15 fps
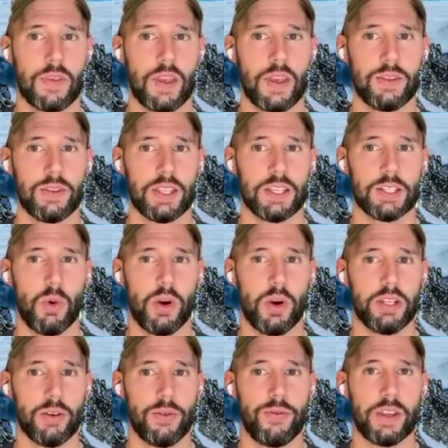If at this
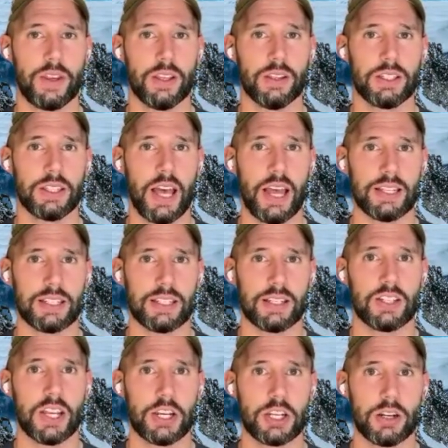point you're feeling that
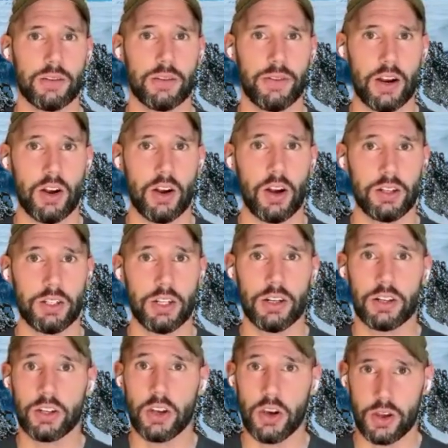sensation of air
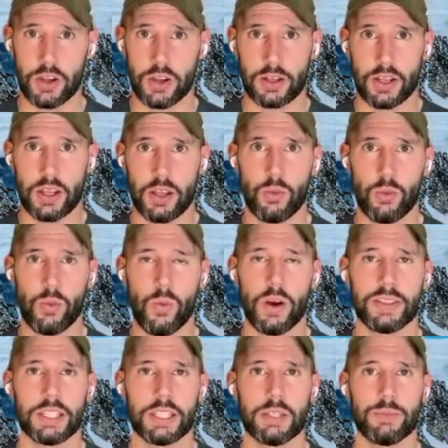hunger, good. We
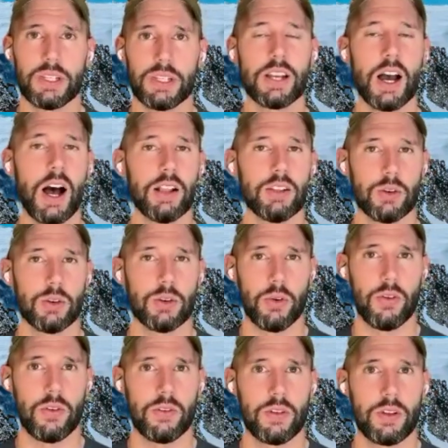want that to be
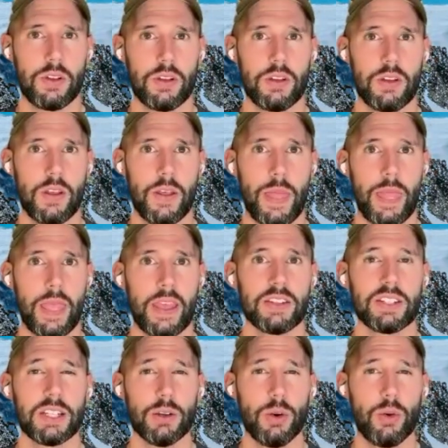tolerable.
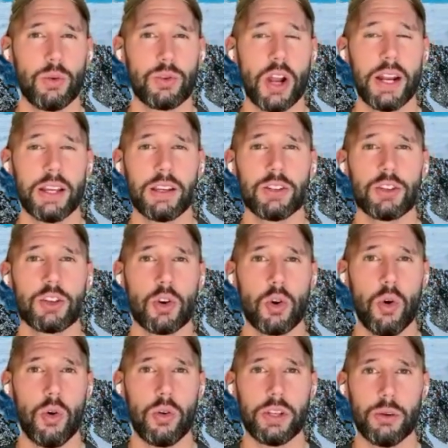Still try to
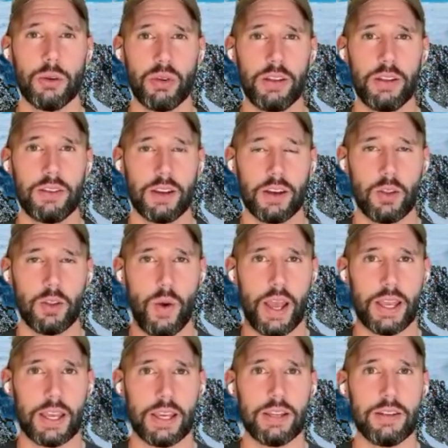control your breathing on the
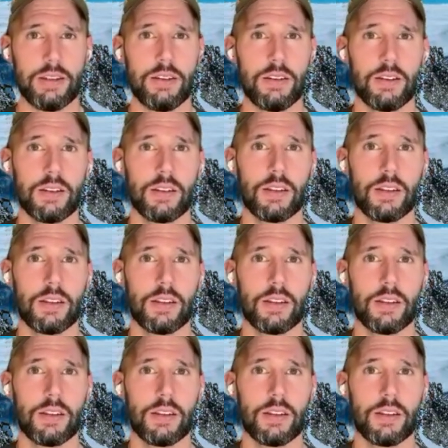way in